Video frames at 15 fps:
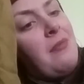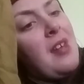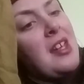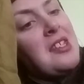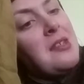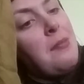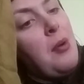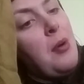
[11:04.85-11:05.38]
I
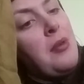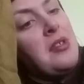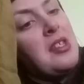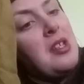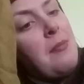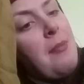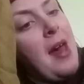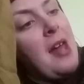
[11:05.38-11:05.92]
suppose
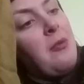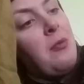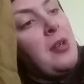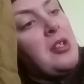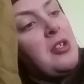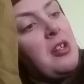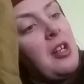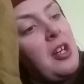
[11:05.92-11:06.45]
in a bad
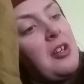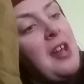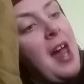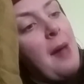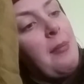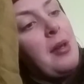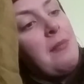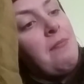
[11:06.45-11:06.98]
winter it could
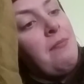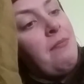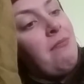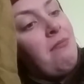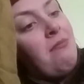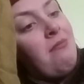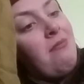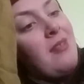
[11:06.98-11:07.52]
happen.
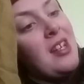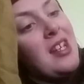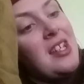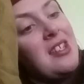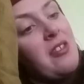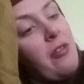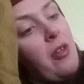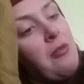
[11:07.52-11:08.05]
It
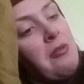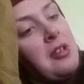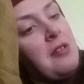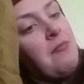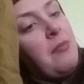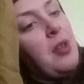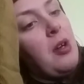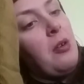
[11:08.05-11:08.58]
is
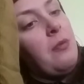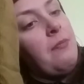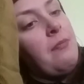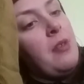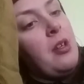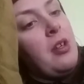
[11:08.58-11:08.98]
lonely, though.